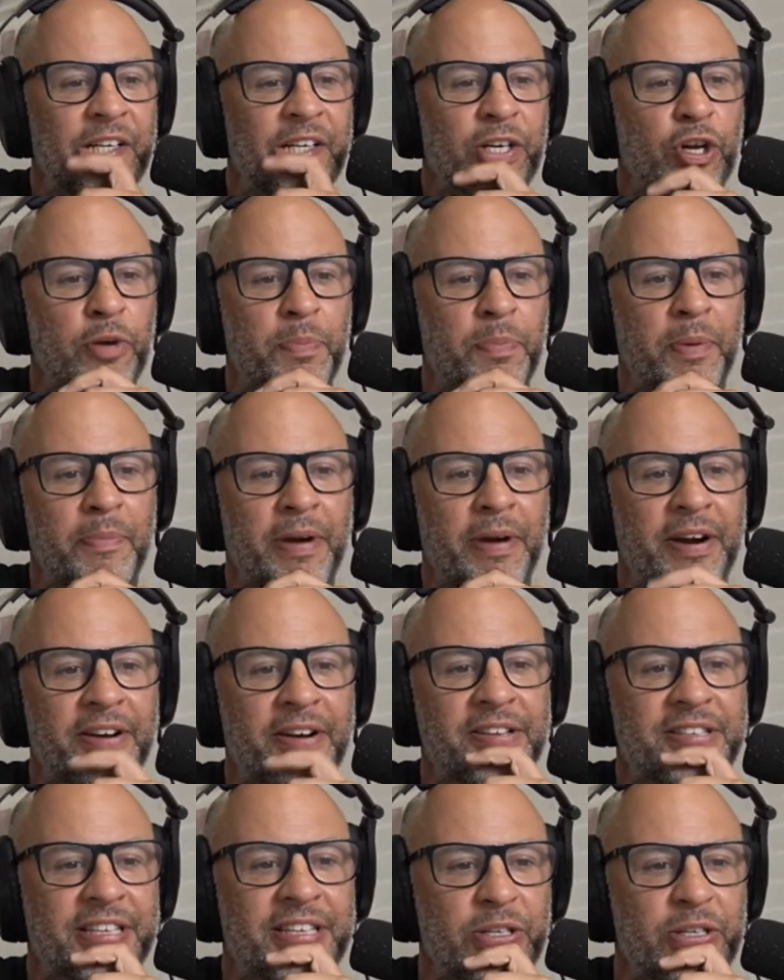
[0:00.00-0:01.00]
Cooper
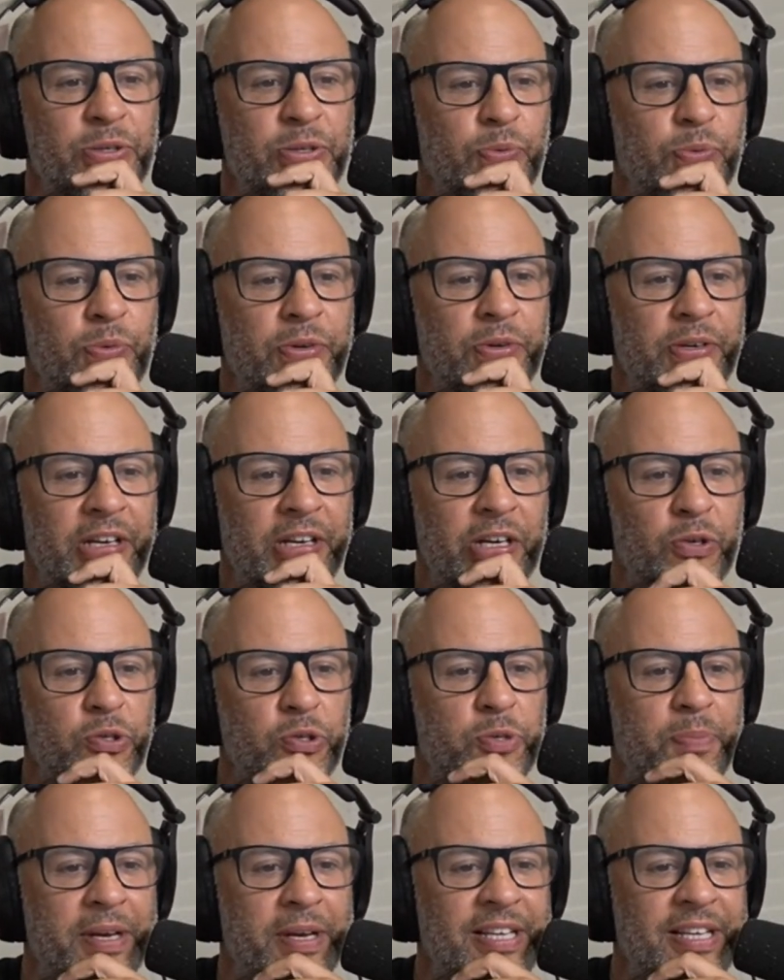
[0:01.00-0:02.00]
Marion says, Neil
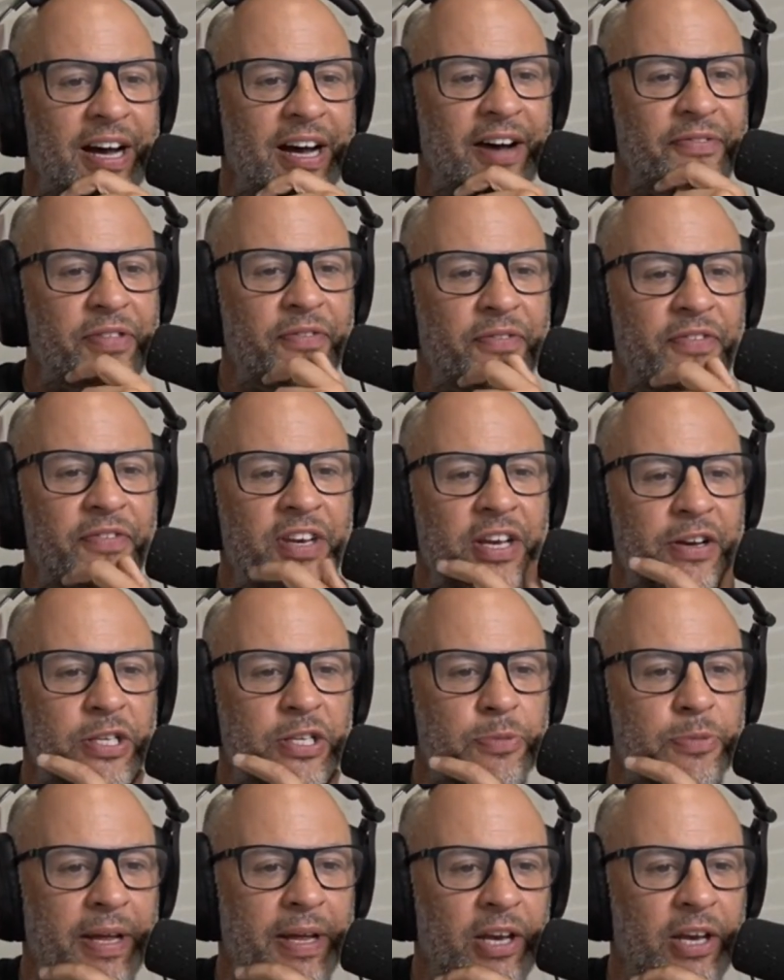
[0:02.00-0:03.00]
spends half the video
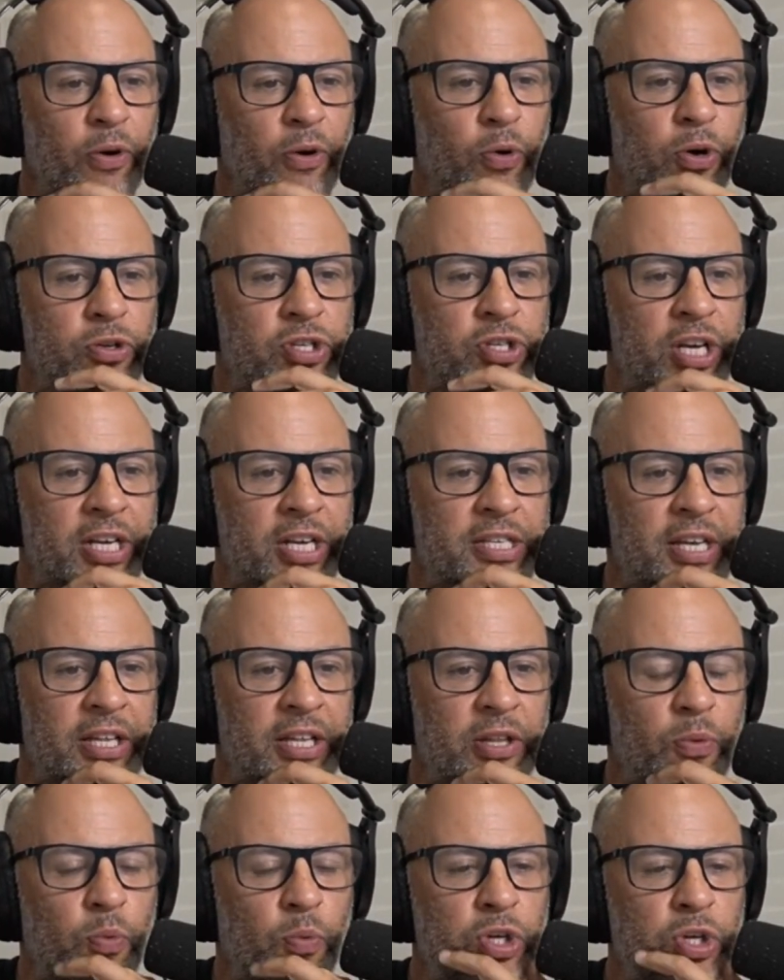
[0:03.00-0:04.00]
explaining oil checks and
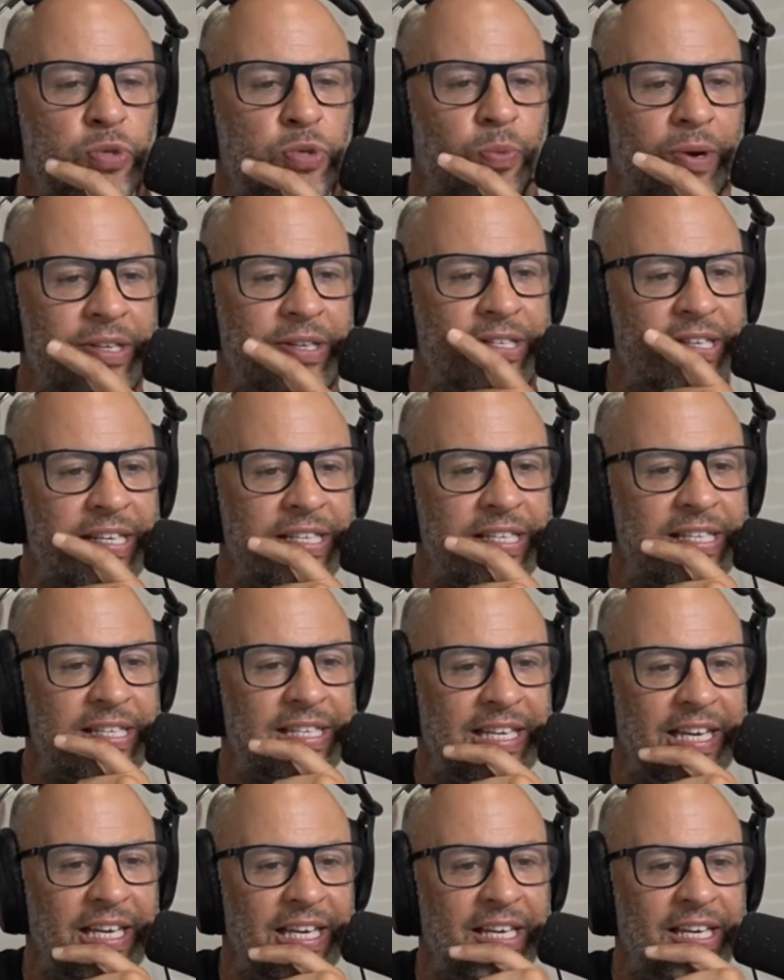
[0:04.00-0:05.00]
the worst ones he's
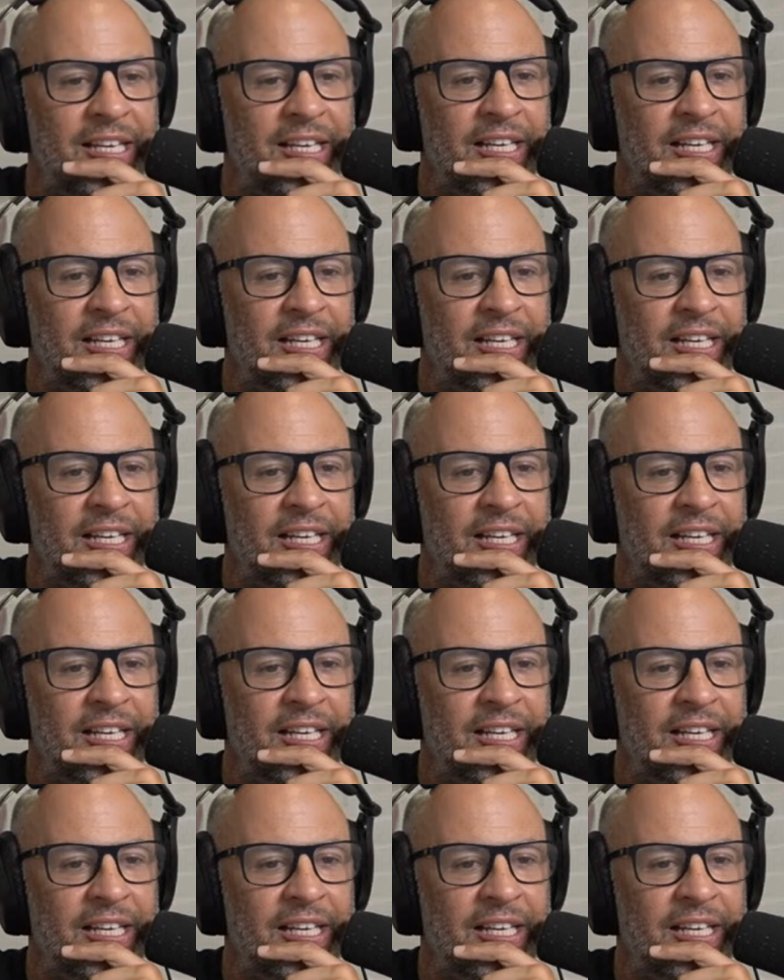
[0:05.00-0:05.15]
seen.